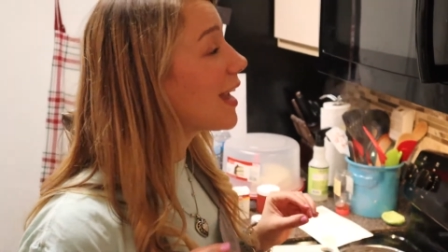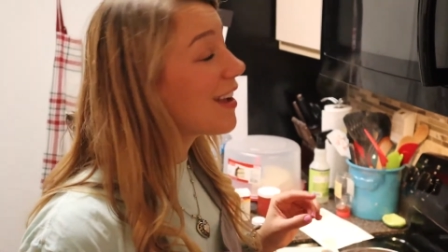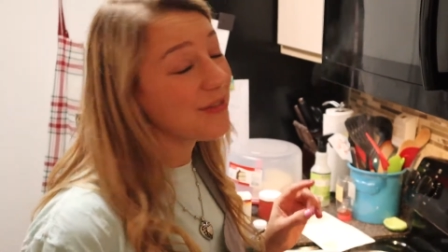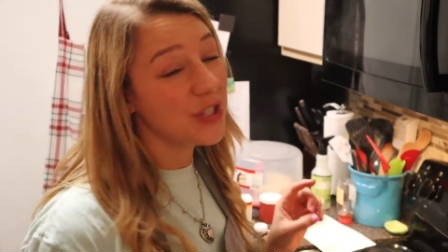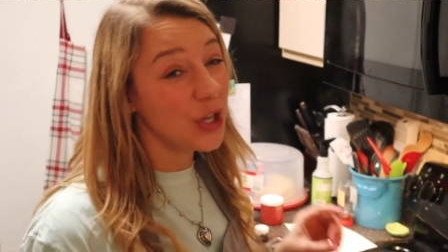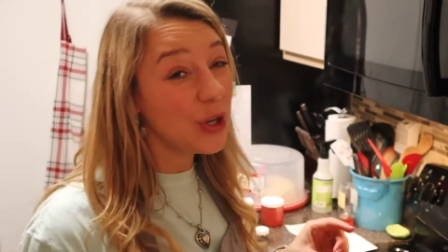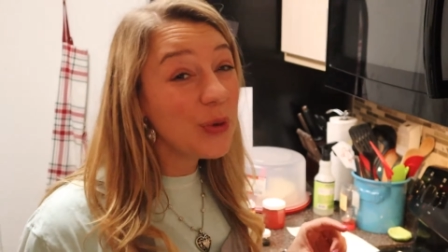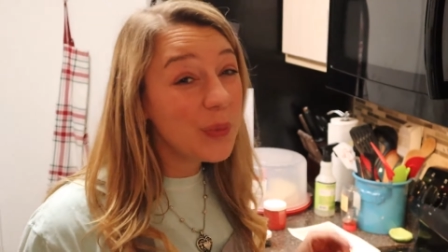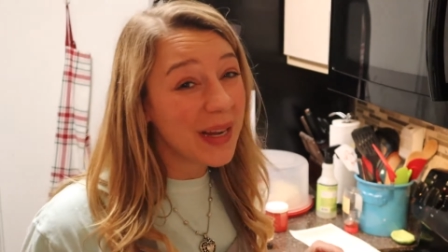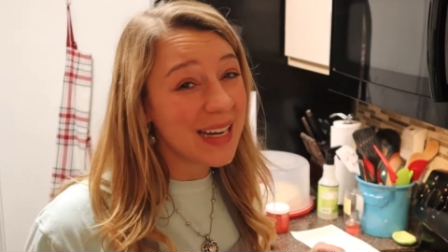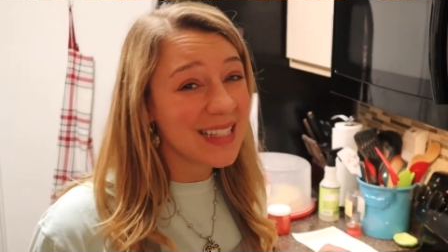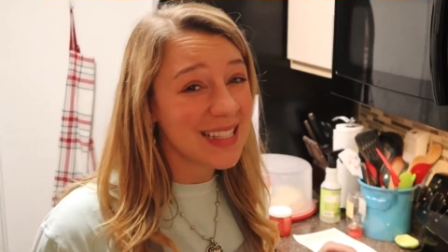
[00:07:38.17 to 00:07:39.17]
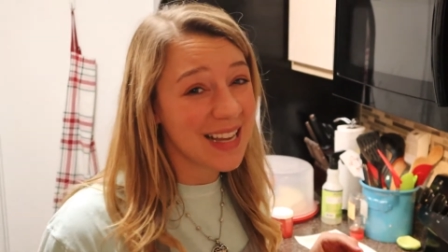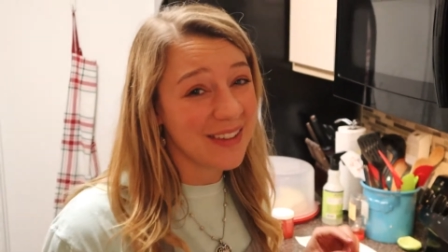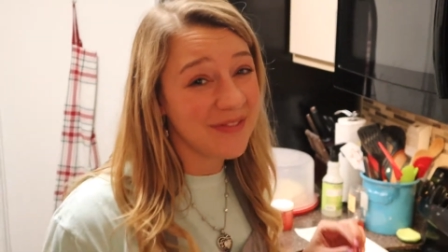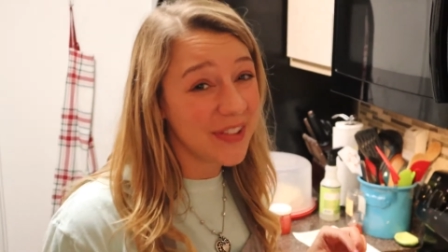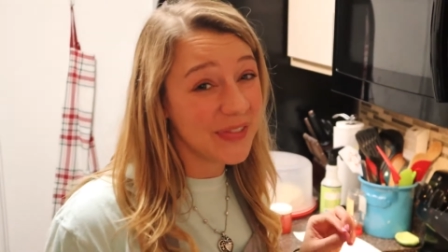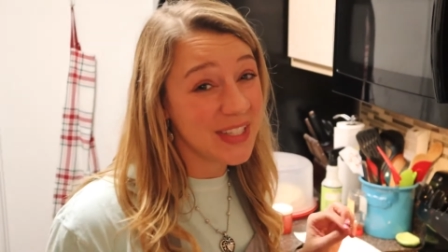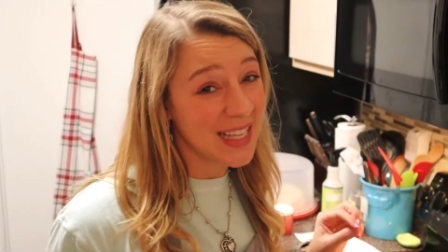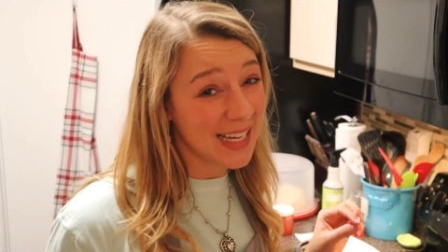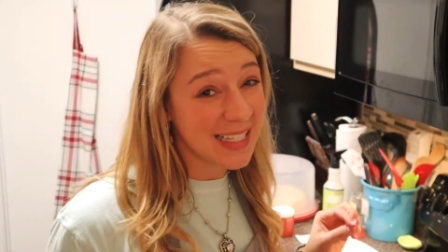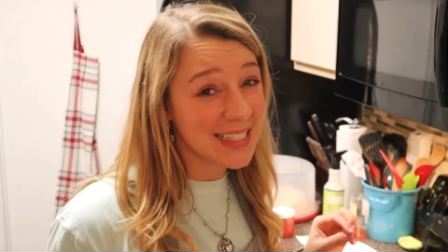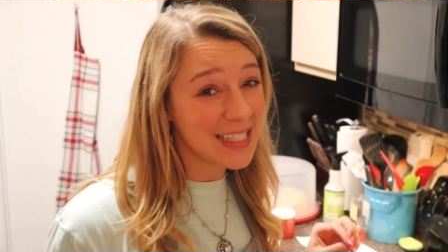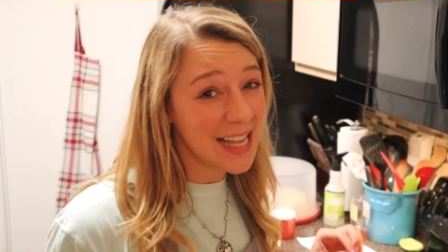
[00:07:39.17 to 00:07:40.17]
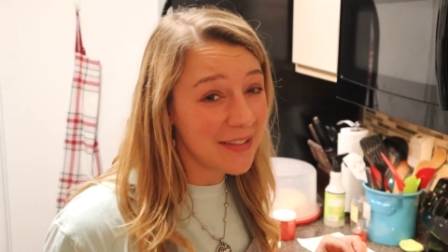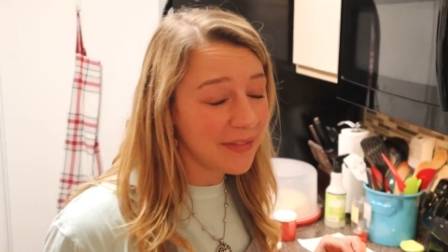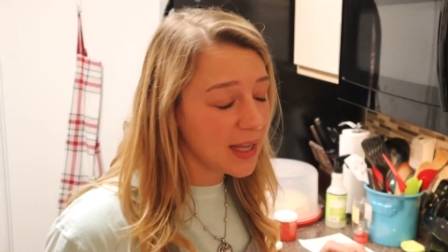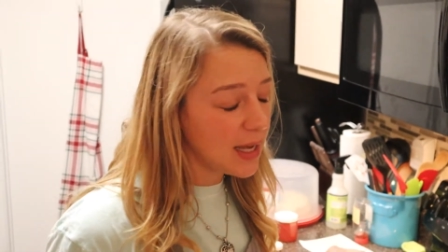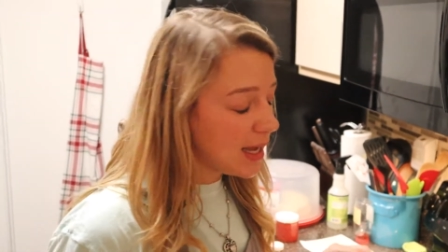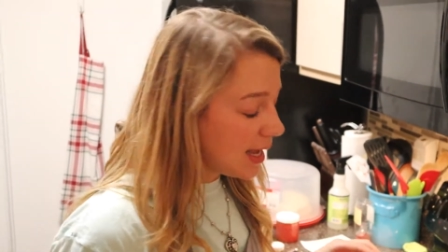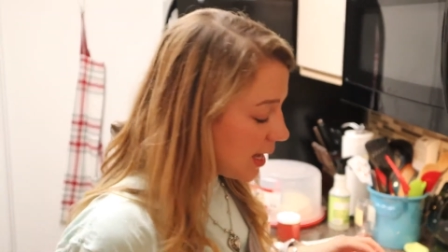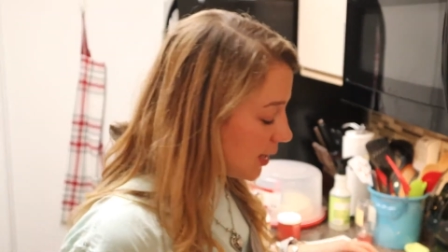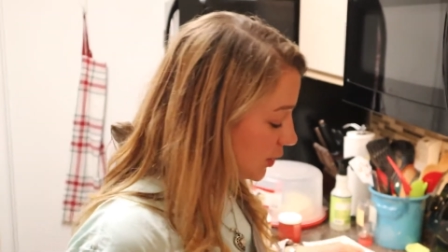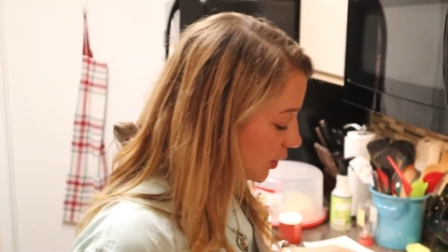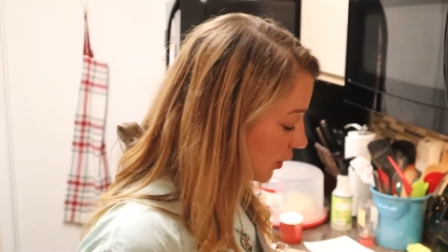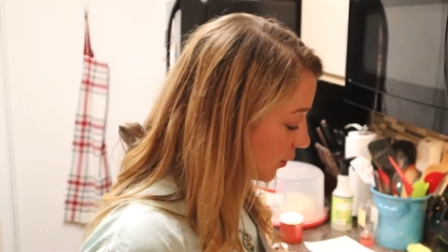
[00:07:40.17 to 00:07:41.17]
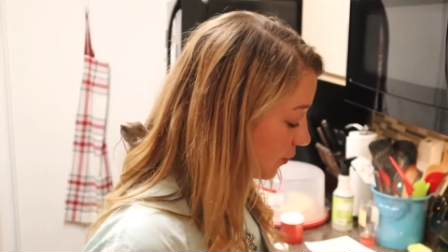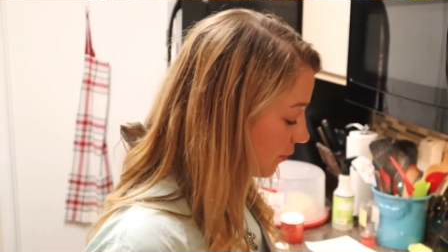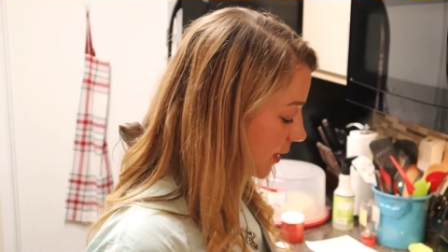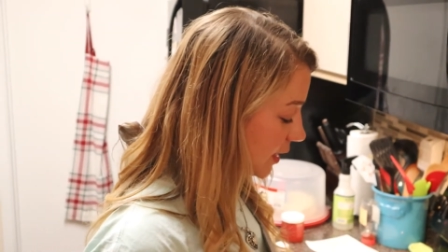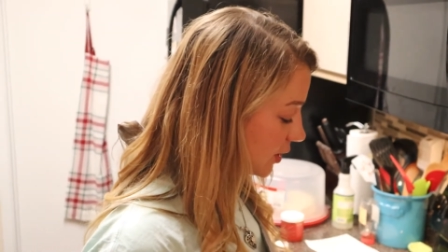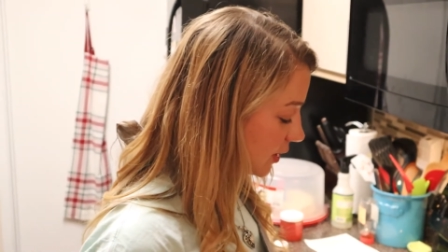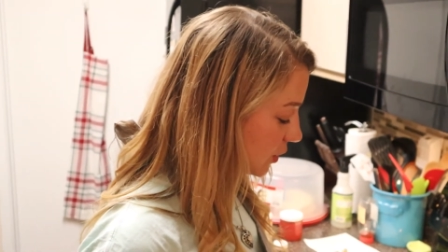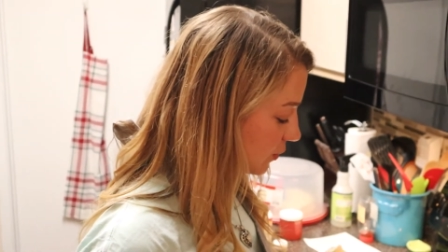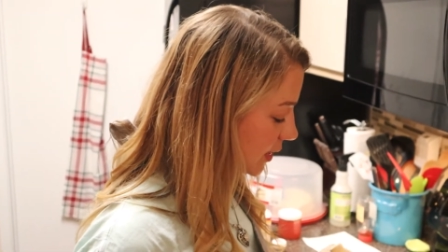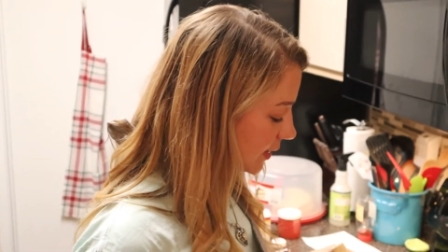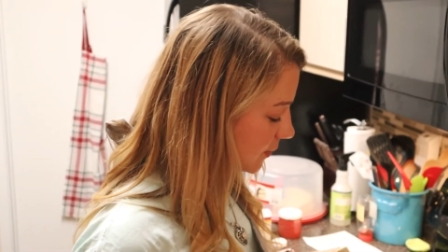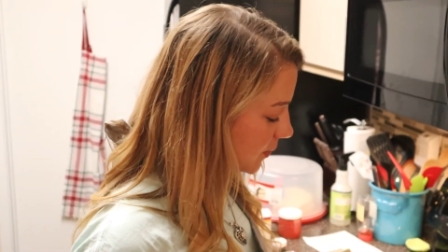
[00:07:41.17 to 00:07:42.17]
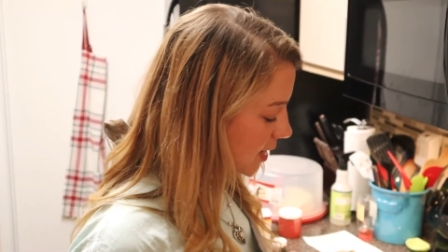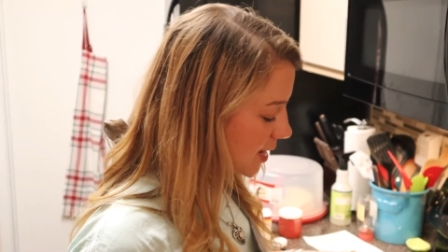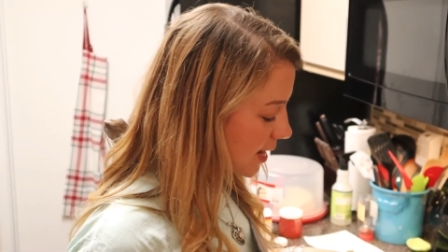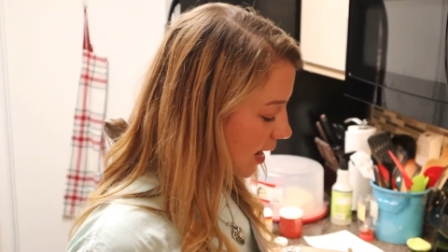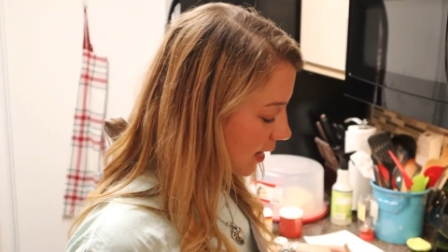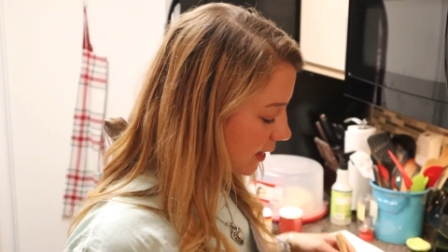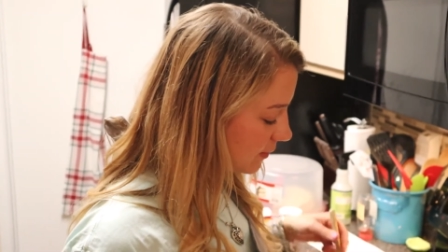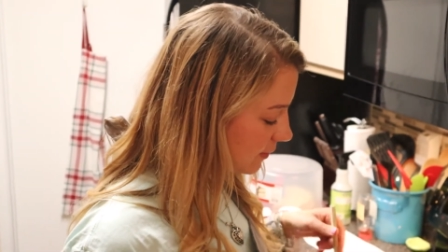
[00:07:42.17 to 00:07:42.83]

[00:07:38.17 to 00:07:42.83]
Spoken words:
have 2 minutes and 50 seconds left to finish this recipe, and